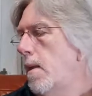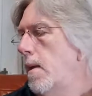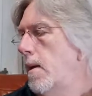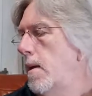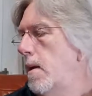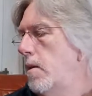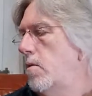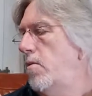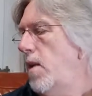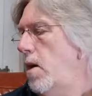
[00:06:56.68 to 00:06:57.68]

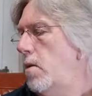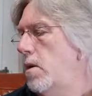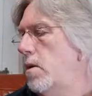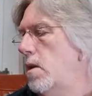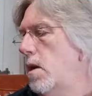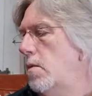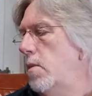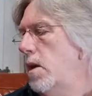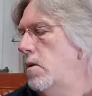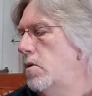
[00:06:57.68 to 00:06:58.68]
The Flower and the Young
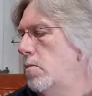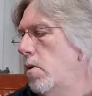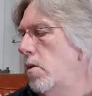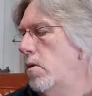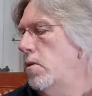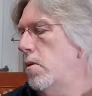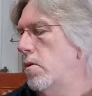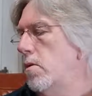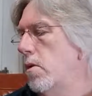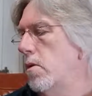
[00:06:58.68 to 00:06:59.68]
Man, Tomorrow,
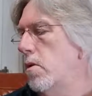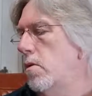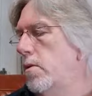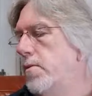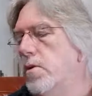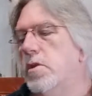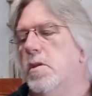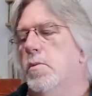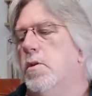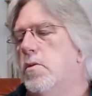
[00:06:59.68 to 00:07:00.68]
On Growing Older. Very
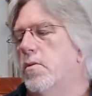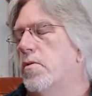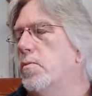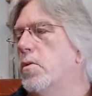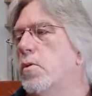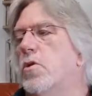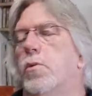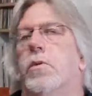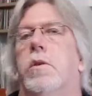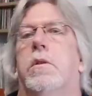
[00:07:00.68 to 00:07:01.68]
similar to From the
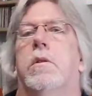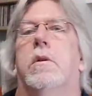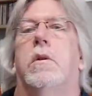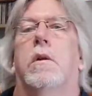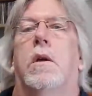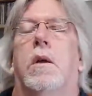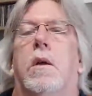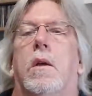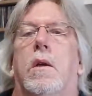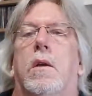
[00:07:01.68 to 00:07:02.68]
Witchwood in the
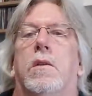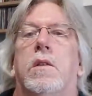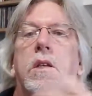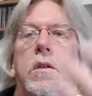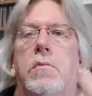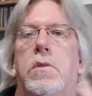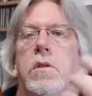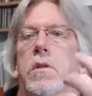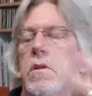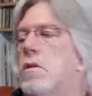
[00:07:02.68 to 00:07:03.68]
themes
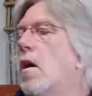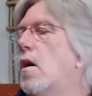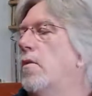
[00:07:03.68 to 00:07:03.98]
and the style